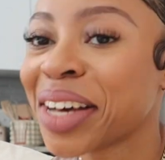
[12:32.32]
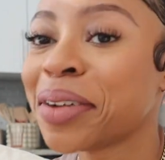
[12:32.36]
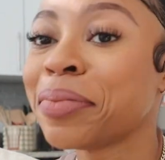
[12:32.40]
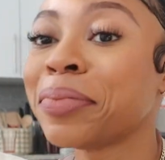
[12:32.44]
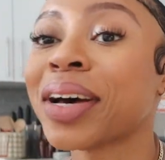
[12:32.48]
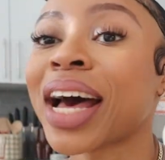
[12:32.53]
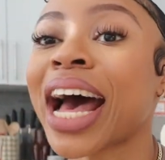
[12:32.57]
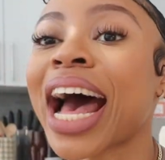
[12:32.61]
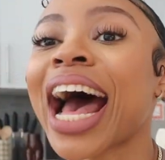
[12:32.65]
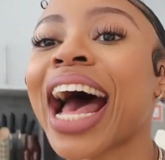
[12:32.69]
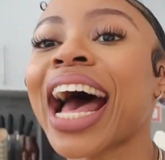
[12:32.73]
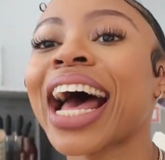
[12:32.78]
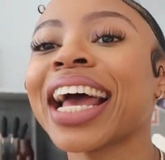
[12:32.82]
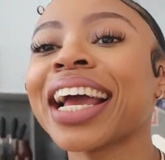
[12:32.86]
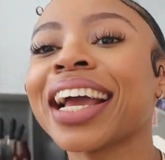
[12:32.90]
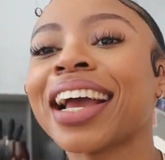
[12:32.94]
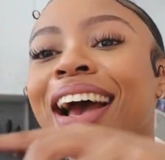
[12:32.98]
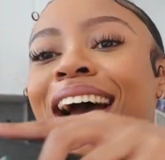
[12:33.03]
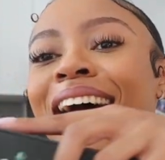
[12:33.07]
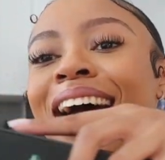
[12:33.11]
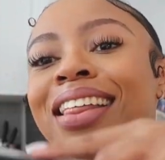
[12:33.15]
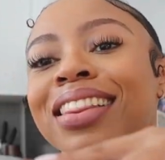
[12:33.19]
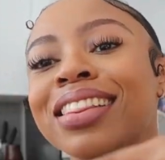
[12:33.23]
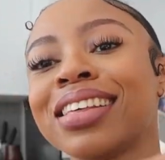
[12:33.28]
But I
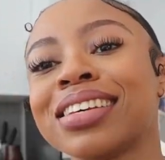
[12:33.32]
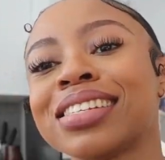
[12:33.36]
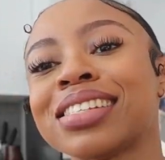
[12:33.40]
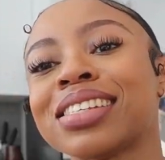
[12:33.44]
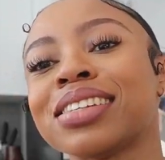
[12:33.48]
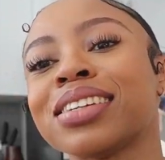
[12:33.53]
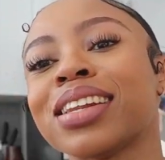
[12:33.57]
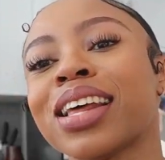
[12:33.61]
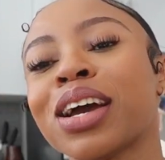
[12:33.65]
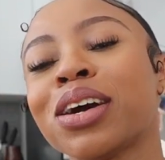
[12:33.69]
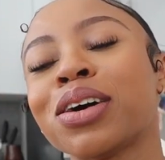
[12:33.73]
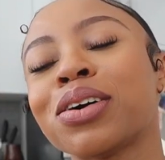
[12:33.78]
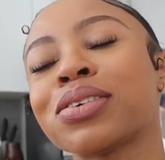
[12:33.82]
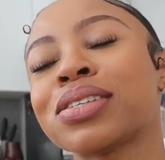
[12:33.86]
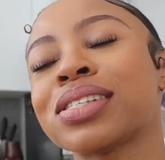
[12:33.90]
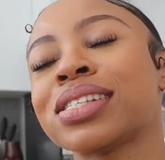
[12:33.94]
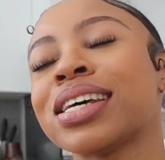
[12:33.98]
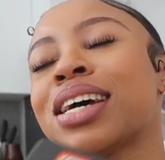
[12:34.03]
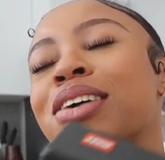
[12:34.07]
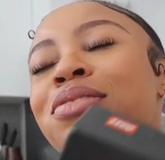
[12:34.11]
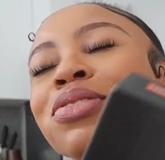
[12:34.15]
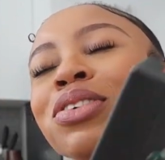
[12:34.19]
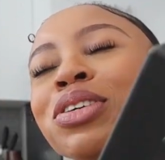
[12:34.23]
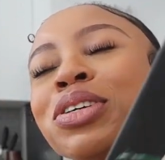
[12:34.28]
got this Lego
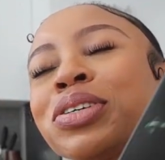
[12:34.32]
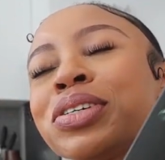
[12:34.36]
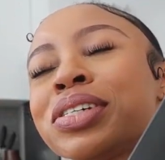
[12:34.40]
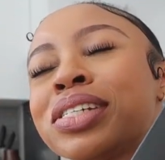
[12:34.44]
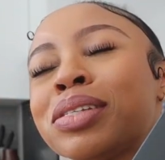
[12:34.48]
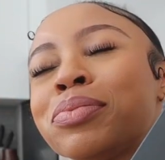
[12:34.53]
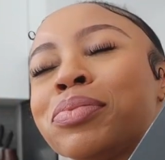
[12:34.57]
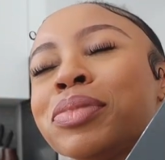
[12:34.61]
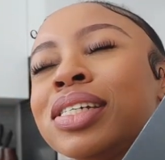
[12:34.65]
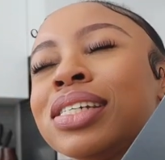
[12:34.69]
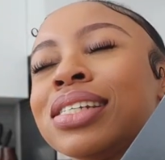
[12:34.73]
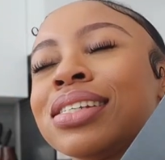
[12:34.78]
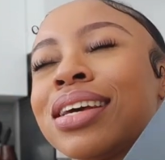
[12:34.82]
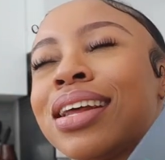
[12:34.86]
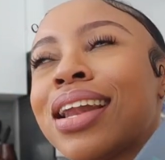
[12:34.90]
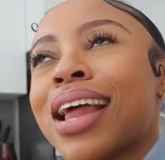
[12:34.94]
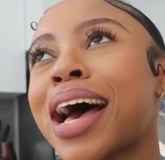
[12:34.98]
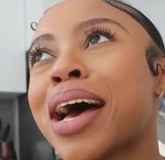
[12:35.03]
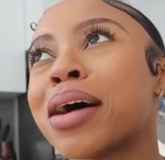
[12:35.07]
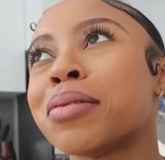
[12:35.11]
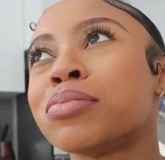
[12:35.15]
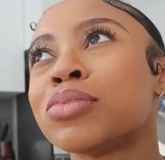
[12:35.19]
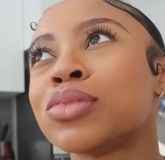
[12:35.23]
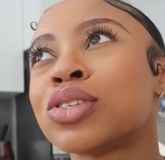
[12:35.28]
set for Christmas, and
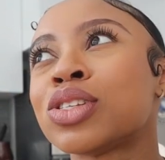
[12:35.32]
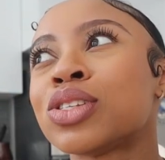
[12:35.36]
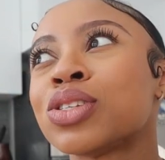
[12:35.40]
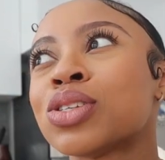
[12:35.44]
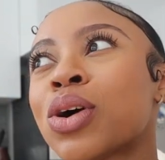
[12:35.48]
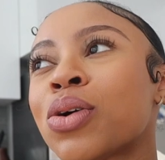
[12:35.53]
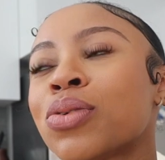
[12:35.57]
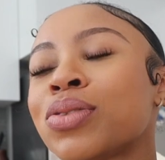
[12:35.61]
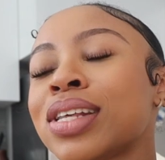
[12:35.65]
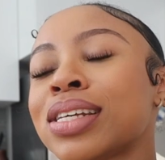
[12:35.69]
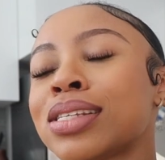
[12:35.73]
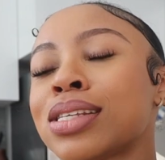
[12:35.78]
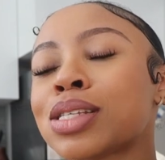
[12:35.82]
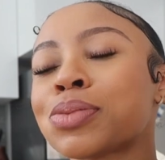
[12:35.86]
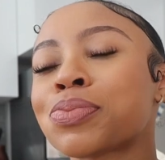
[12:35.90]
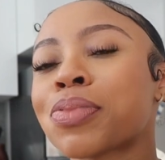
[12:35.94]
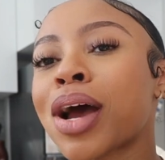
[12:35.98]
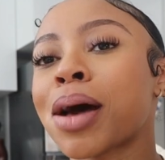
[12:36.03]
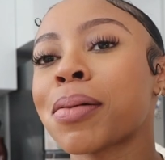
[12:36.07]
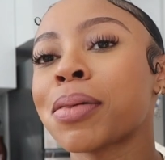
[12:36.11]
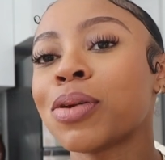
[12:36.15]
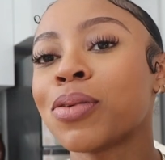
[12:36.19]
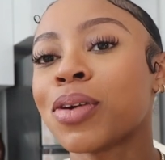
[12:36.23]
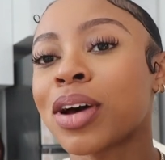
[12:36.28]
I'm so, this is
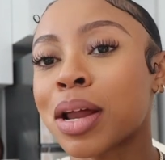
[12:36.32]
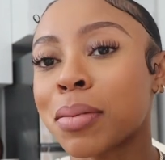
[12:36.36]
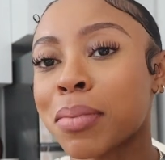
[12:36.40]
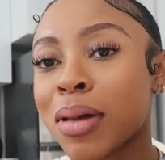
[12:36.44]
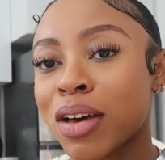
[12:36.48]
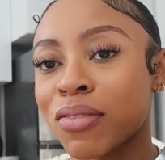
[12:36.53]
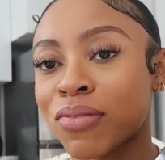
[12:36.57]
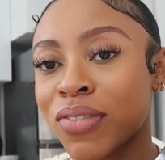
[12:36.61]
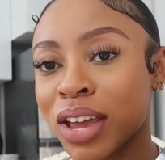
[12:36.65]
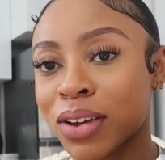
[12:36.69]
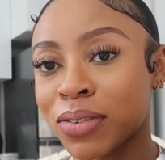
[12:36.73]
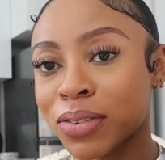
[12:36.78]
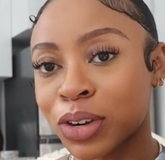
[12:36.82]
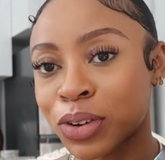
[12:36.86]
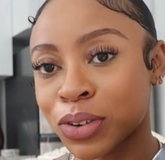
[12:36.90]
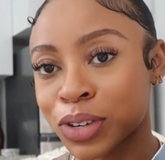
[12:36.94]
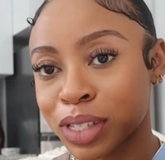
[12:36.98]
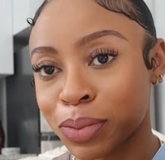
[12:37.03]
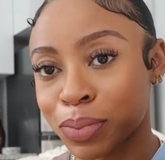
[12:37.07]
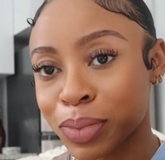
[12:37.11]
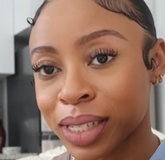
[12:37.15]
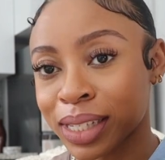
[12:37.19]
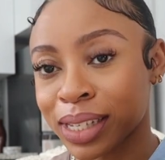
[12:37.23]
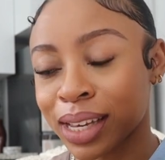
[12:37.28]
probably one of my favorite
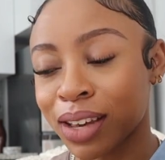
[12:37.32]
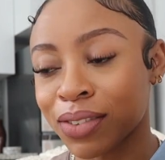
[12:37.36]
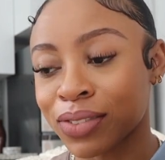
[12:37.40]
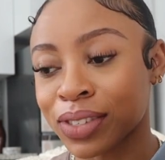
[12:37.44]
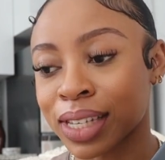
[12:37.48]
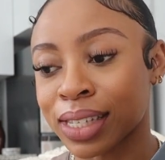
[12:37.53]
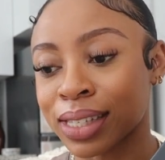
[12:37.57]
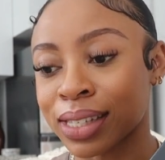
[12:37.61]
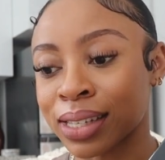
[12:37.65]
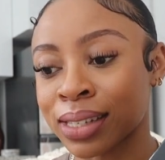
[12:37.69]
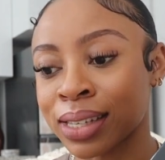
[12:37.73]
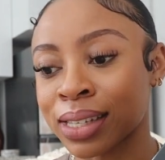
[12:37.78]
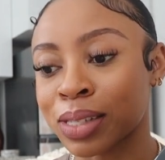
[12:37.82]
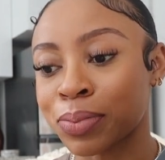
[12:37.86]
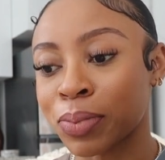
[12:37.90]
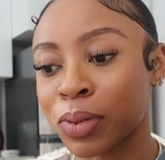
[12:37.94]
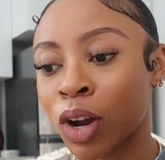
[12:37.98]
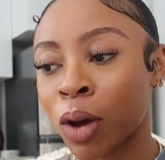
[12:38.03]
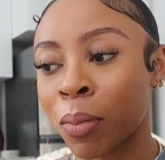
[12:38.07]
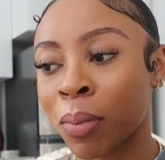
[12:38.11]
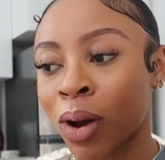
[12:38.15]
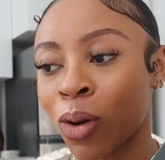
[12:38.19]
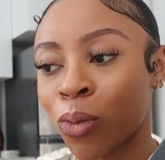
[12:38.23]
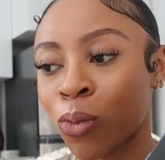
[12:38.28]
Christmas gifts because this has
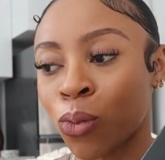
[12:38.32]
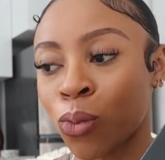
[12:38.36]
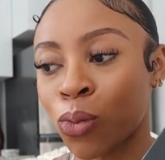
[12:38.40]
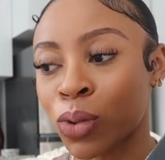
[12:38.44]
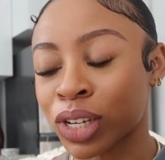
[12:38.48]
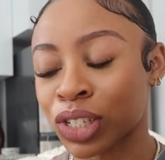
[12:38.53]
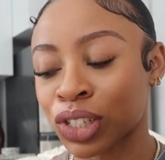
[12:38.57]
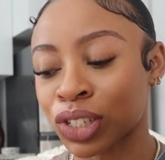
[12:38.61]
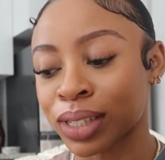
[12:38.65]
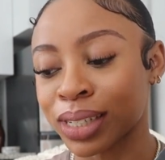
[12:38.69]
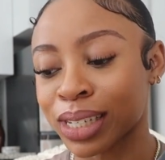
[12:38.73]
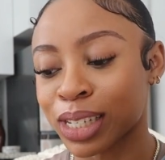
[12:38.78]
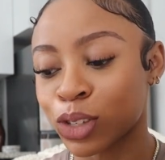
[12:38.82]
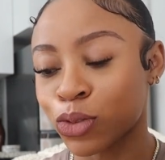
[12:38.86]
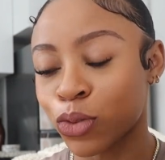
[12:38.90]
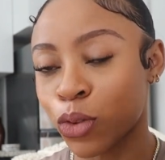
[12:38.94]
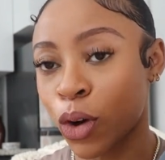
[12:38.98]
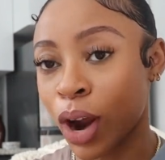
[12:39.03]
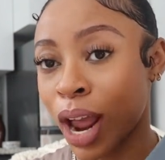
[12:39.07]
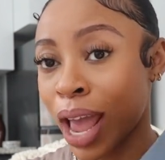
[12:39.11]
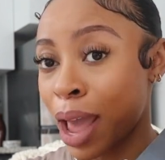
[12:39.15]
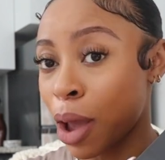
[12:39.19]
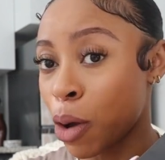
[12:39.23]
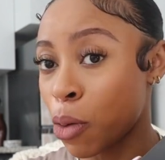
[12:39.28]
been on my wish list
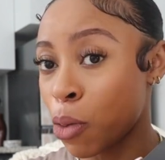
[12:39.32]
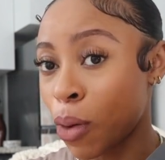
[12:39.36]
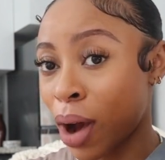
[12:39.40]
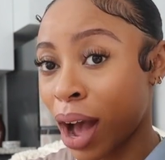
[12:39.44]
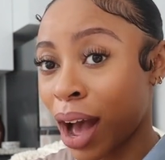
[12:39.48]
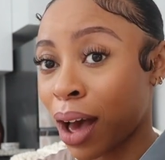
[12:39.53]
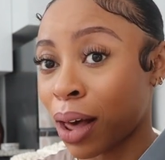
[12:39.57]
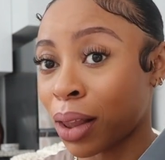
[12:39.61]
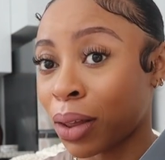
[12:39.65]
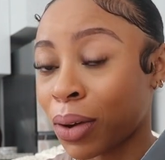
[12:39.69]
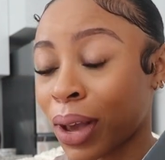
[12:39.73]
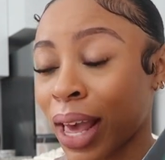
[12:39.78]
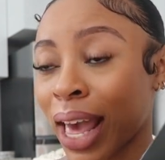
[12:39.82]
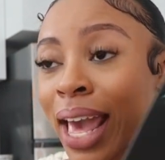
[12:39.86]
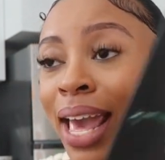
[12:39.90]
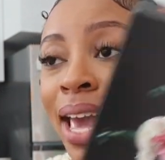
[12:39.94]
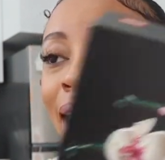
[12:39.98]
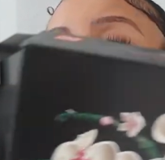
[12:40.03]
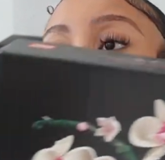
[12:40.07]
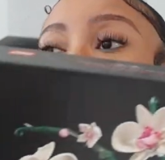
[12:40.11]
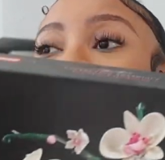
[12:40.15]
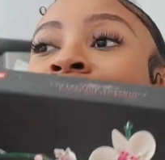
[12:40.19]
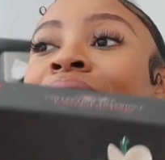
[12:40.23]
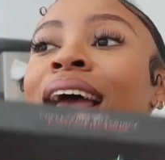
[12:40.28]
for a while,
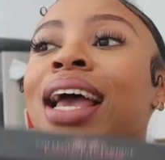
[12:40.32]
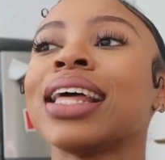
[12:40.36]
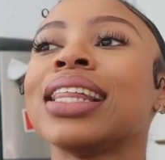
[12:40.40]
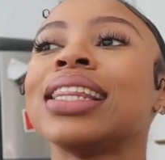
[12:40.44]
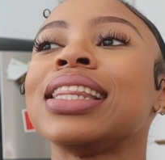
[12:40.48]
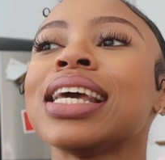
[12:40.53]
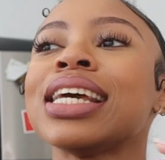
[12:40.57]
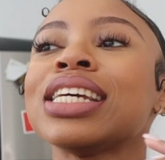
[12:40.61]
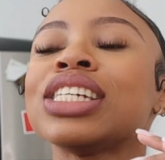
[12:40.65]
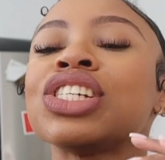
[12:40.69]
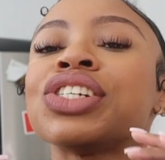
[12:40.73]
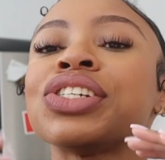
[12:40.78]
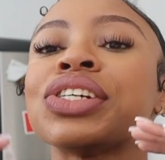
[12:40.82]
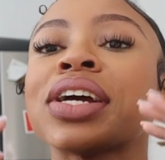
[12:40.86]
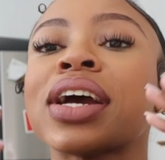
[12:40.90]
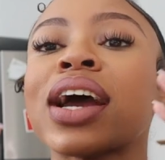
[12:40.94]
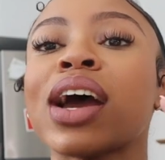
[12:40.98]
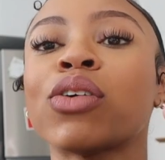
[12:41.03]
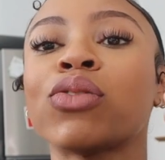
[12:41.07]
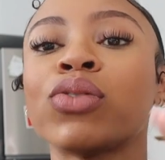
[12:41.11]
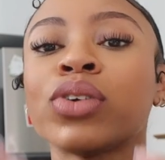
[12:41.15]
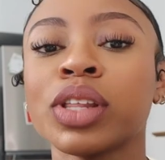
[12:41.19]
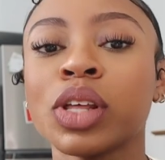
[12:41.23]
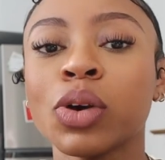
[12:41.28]
okay? This year,
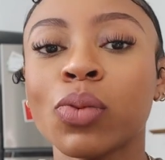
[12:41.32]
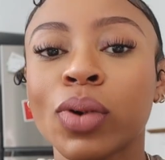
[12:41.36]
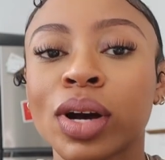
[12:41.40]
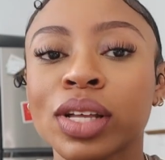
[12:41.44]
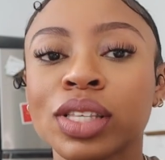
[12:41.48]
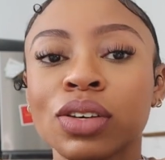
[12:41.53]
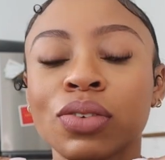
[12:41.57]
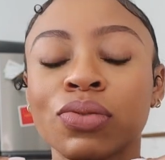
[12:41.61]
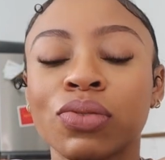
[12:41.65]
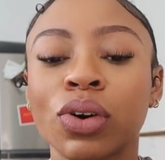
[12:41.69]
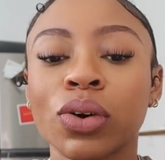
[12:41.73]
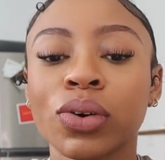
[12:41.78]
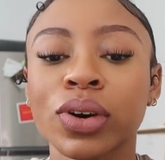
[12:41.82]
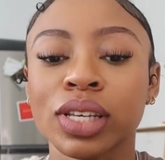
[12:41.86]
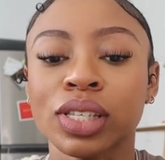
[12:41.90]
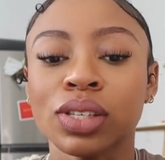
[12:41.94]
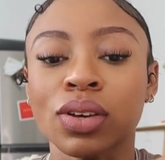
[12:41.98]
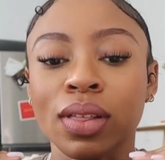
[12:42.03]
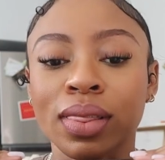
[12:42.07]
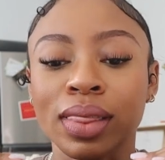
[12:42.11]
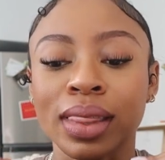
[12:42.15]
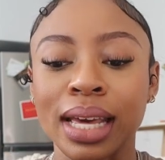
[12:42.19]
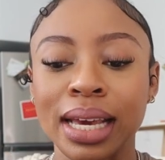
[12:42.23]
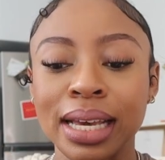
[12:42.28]
I really want to focus
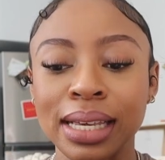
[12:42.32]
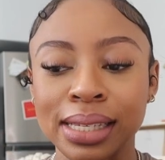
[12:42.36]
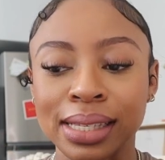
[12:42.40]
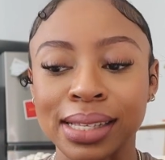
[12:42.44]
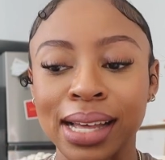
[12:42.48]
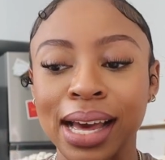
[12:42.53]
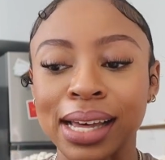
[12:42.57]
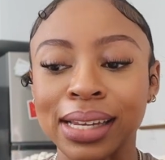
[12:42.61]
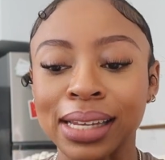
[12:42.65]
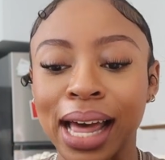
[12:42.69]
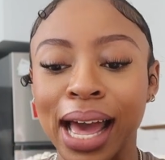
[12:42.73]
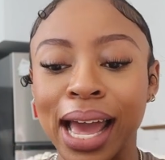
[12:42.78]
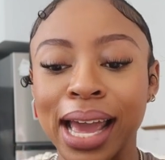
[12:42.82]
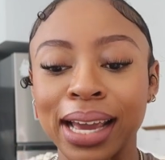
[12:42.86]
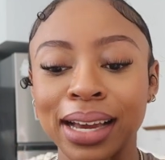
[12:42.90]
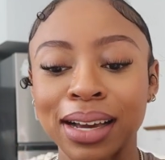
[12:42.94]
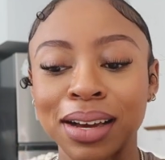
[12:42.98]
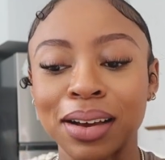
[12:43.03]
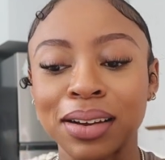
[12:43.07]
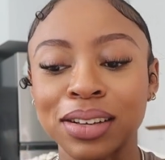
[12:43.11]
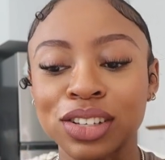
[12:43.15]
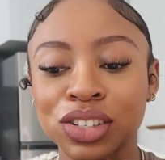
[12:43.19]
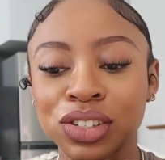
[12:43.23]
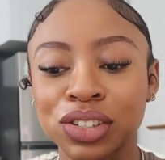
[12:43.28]
on things that like